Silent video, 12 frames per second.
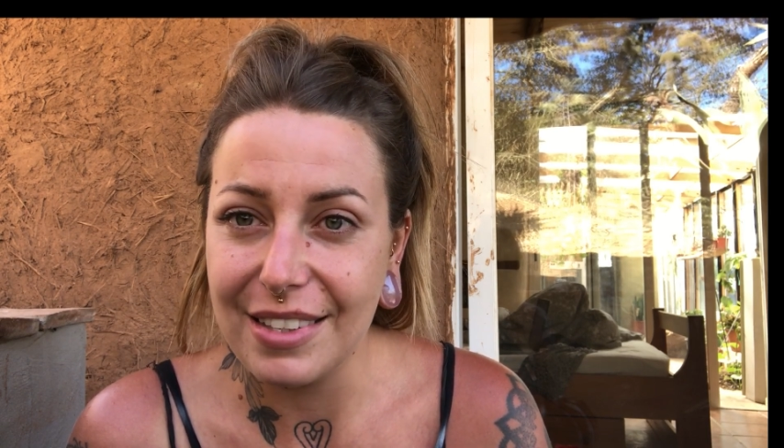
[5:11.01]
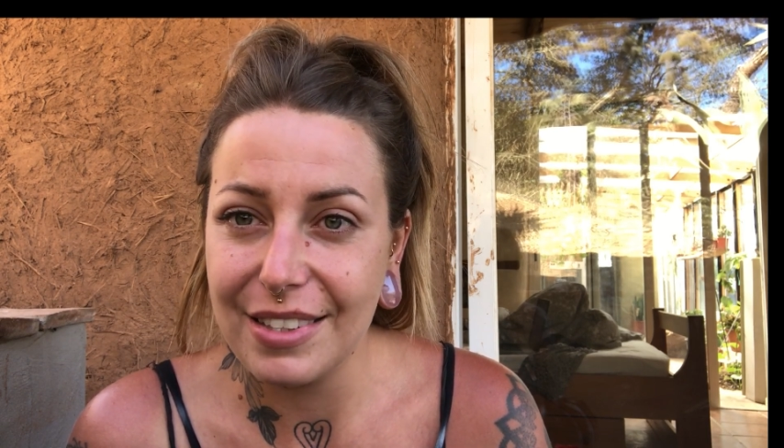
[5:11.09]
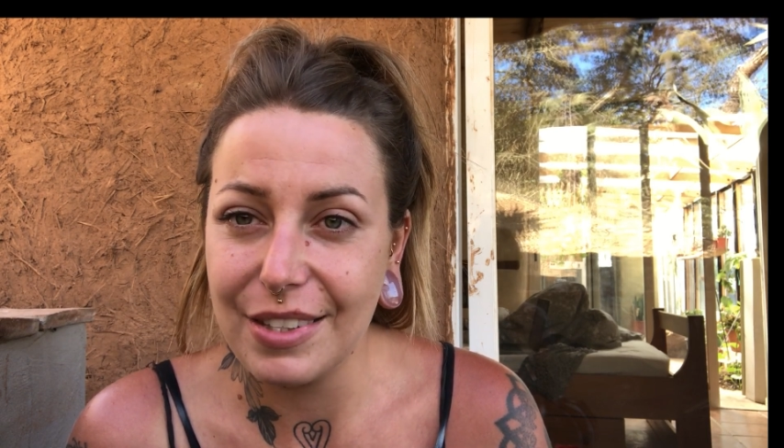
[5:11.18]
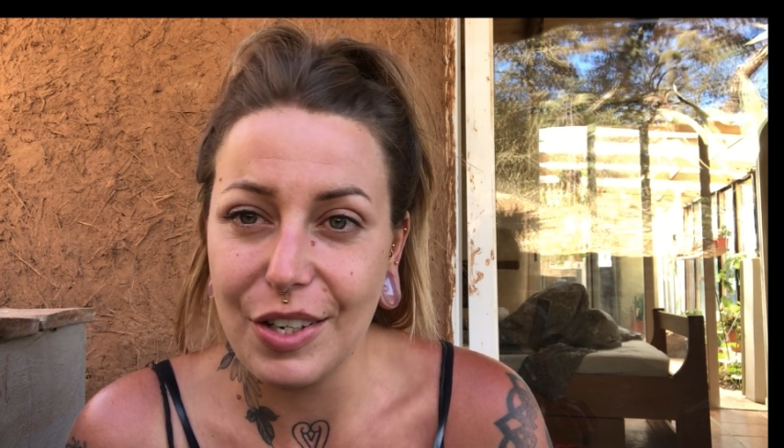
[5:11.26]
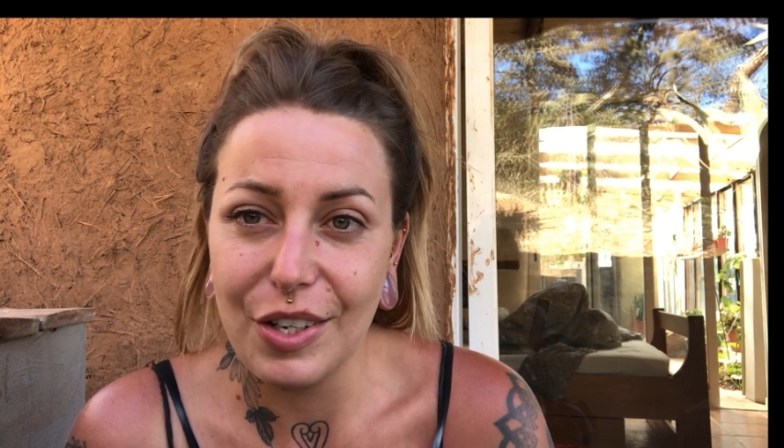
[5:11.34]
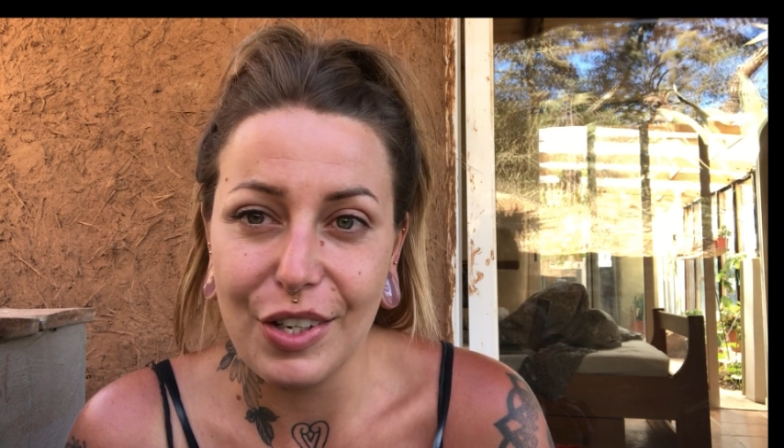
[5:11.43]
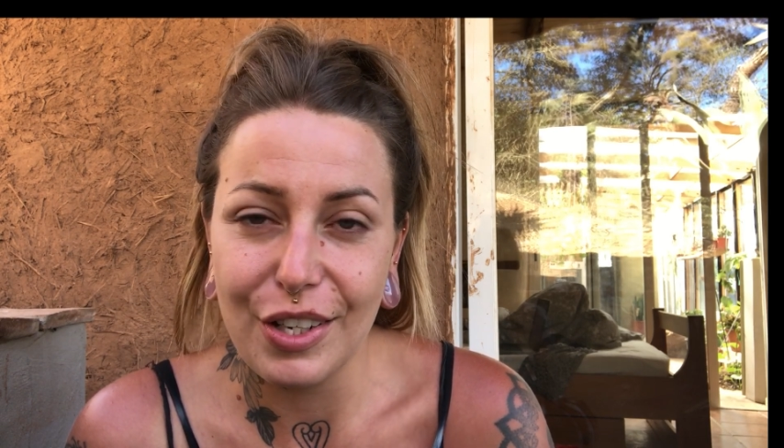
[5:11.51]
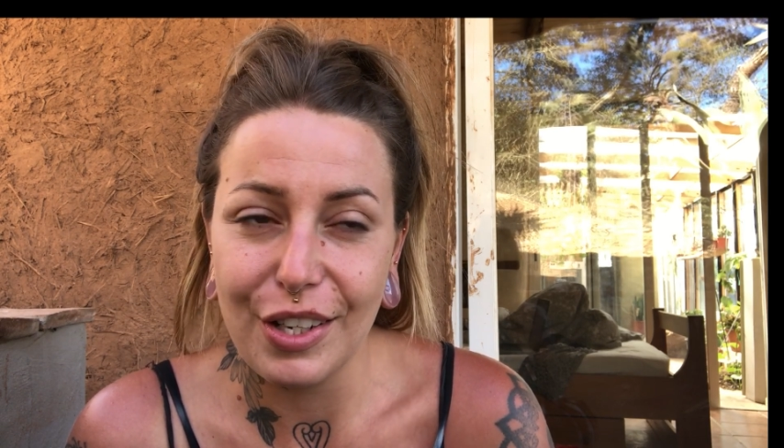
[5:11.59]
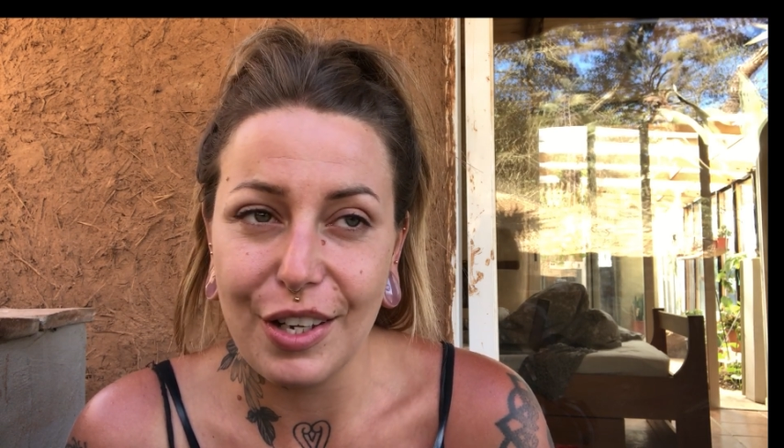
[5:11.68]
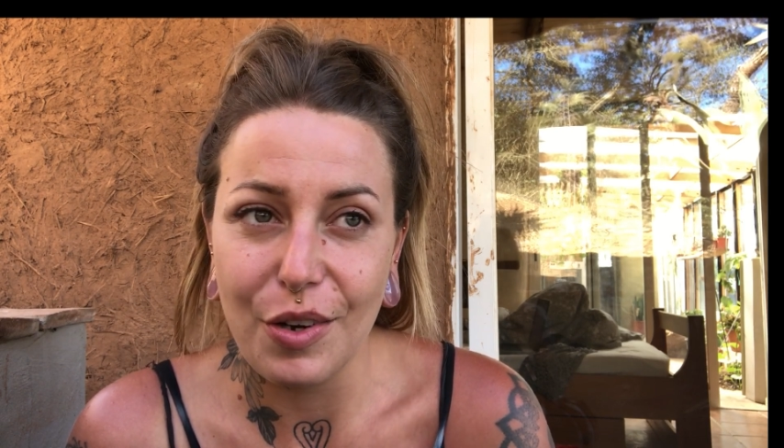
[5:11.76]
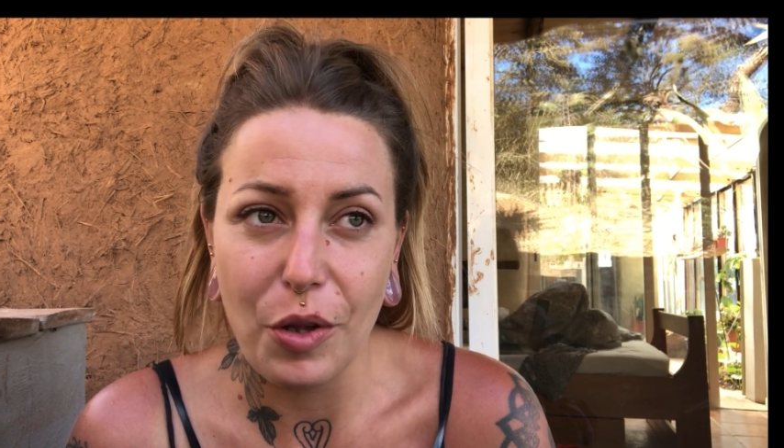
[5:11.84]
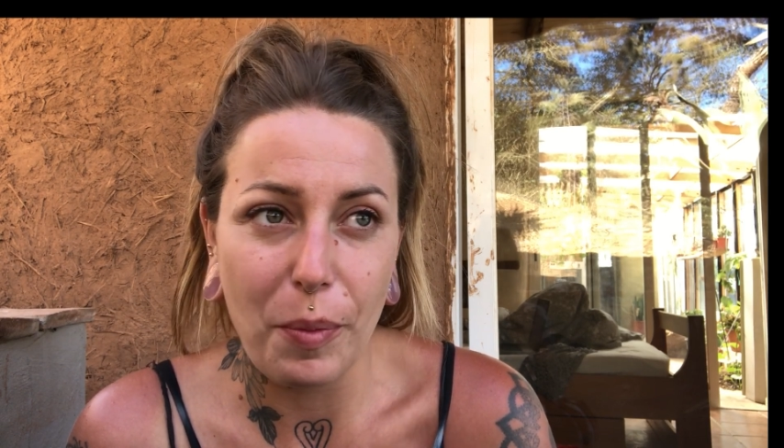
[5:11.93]
So you're going to
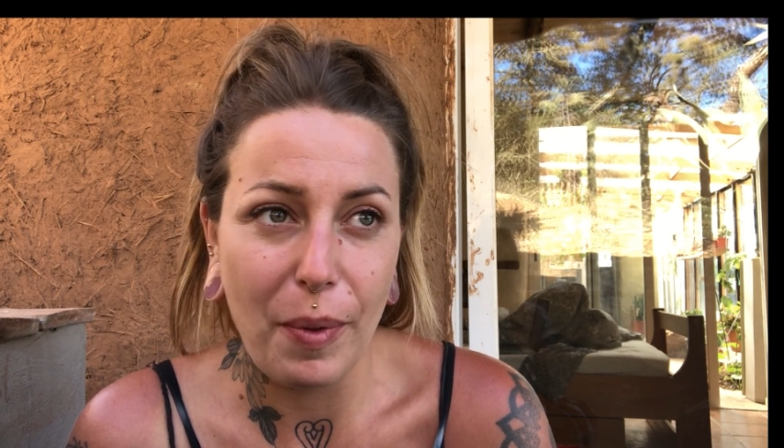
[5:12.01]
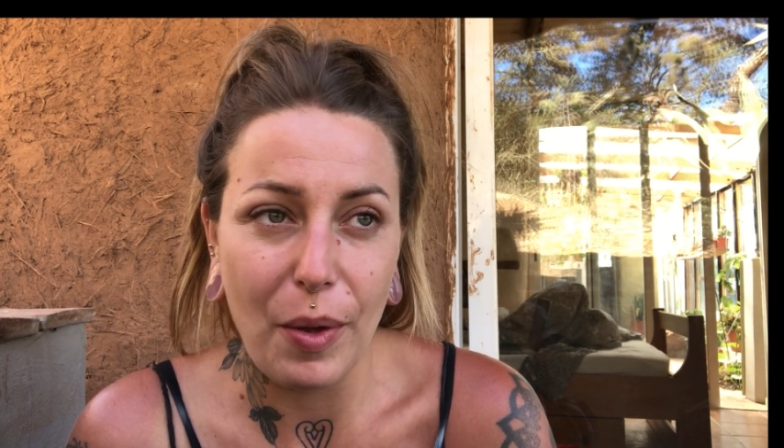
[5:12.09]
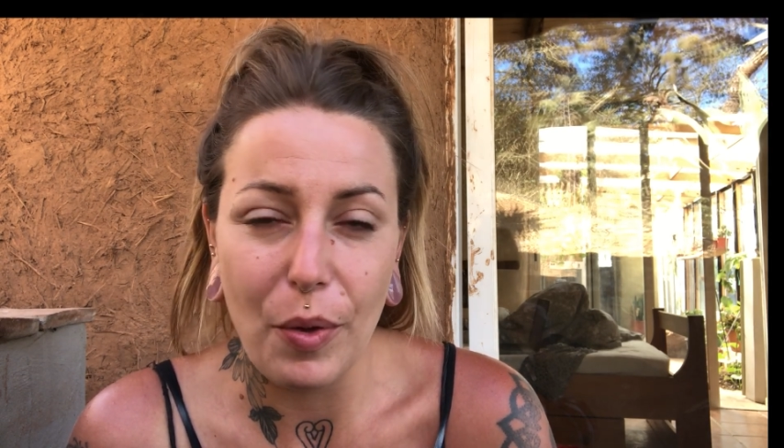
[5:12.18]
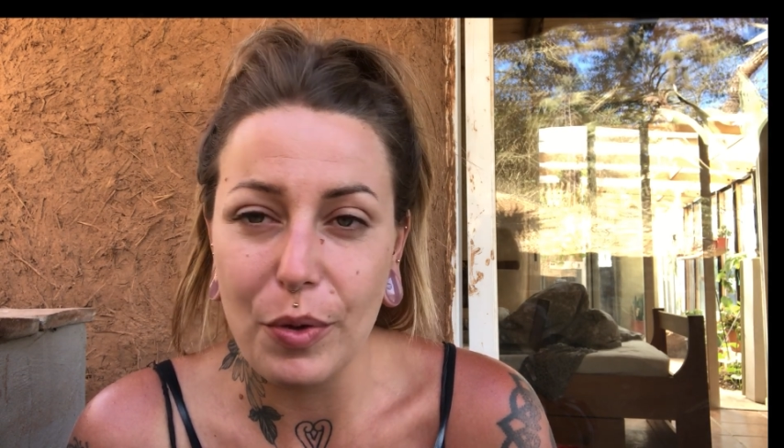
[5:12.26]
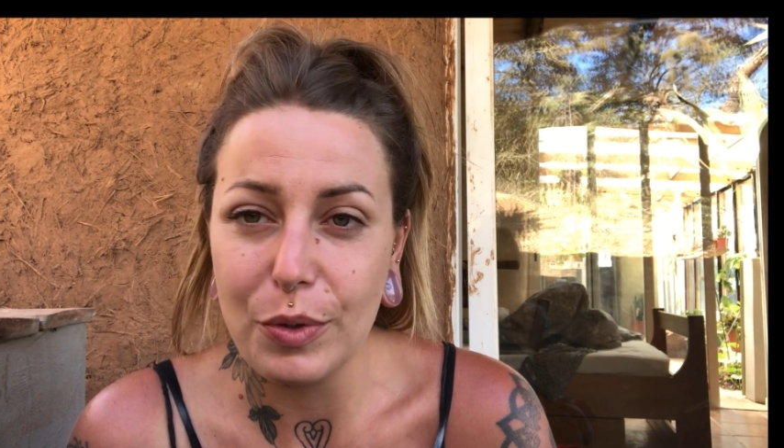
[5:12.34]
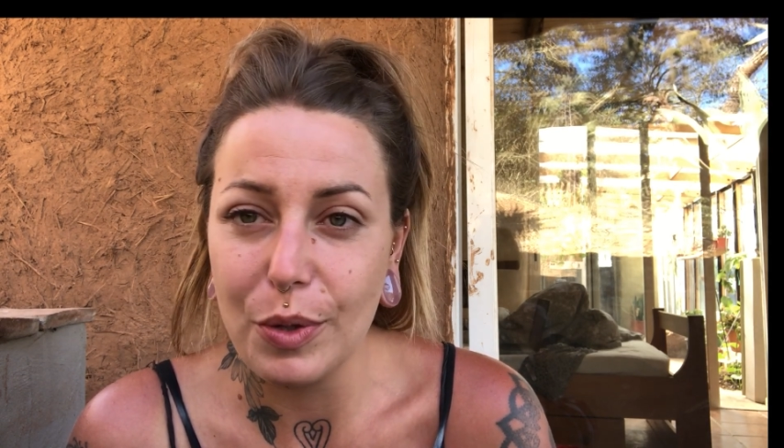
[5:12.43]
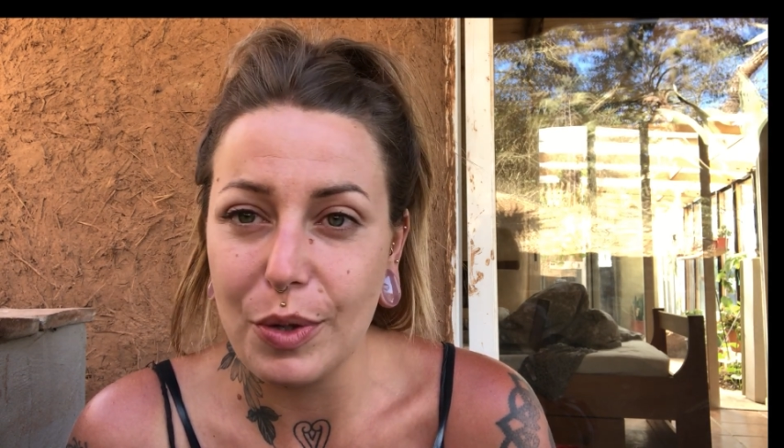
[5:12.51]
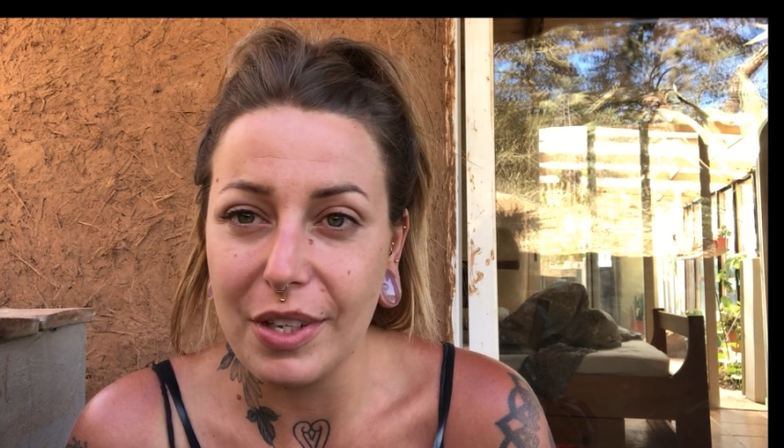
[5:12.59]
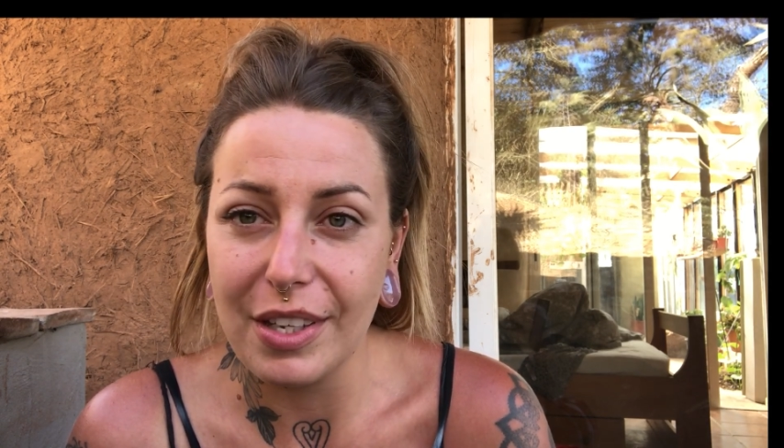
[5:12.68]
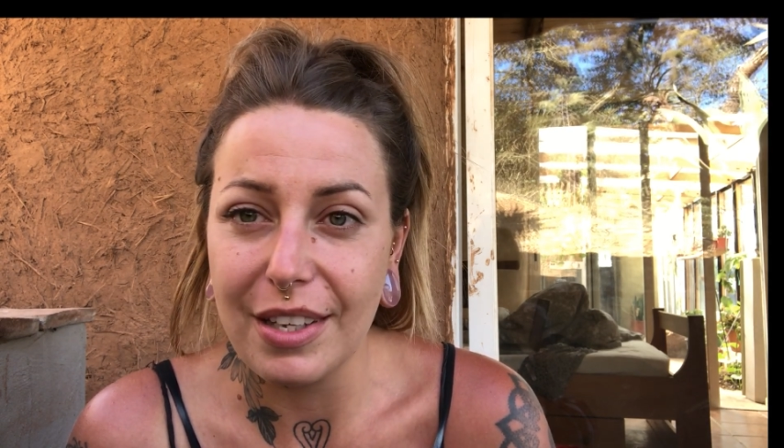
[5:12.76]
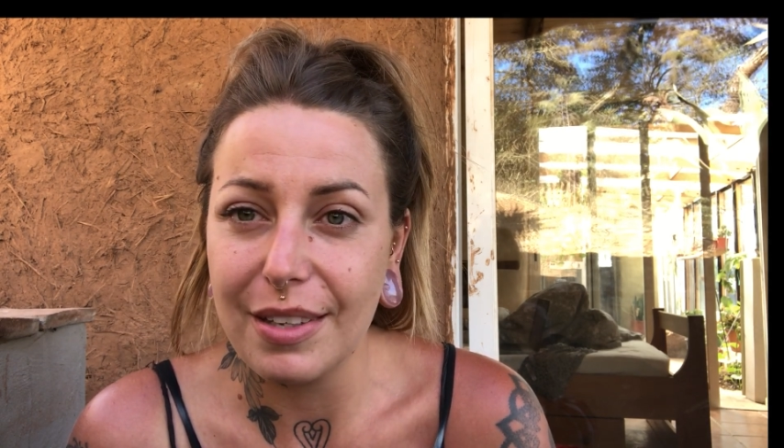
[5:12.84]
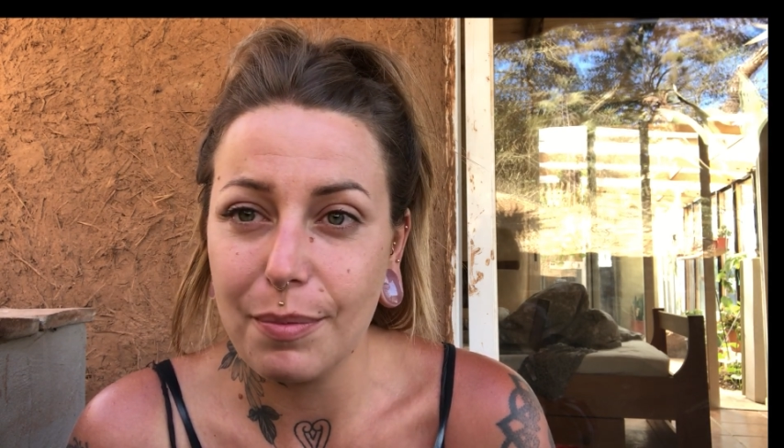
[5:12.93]
learn all about also
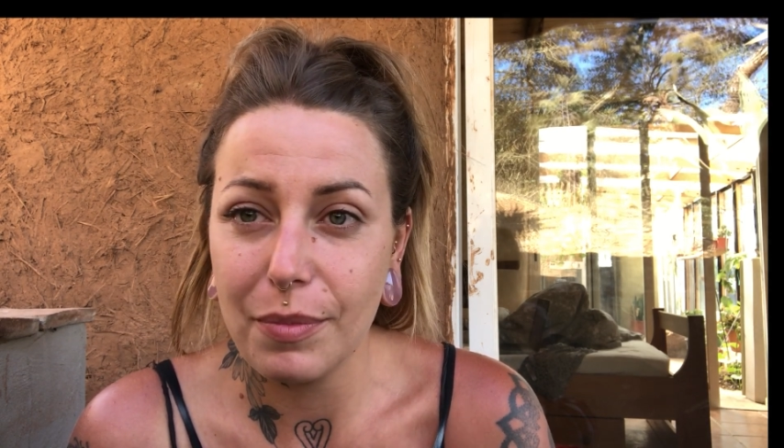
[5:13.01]
the